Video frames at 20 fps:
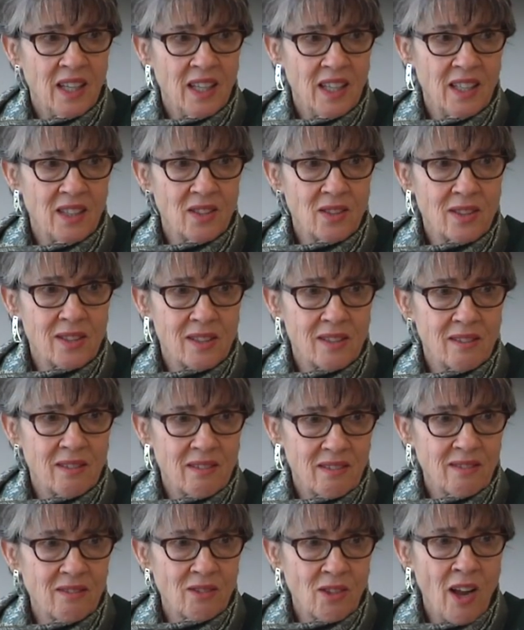is
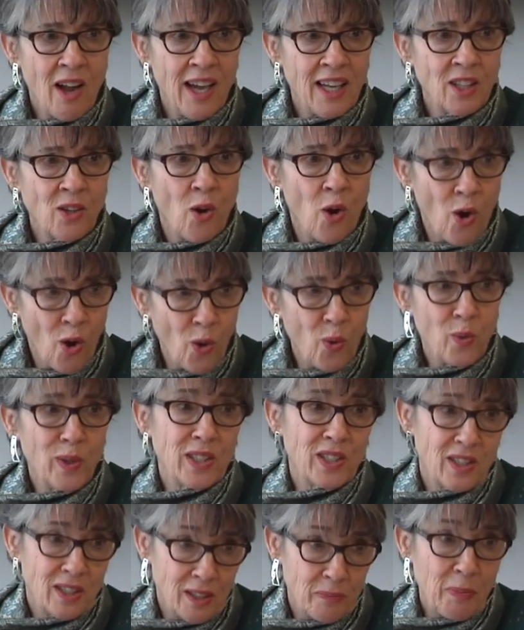not
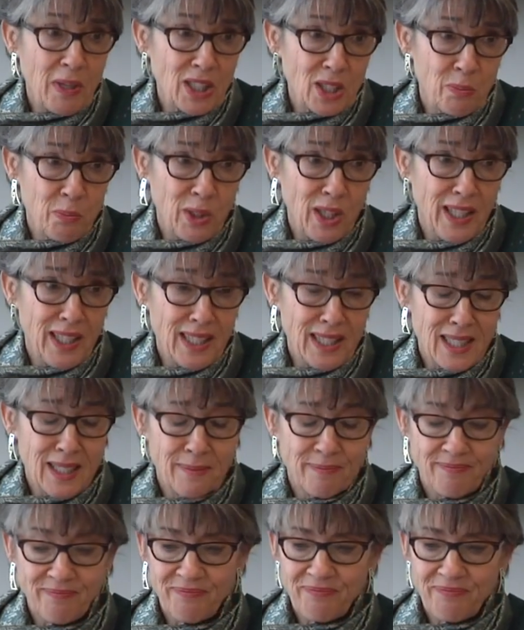always the best place.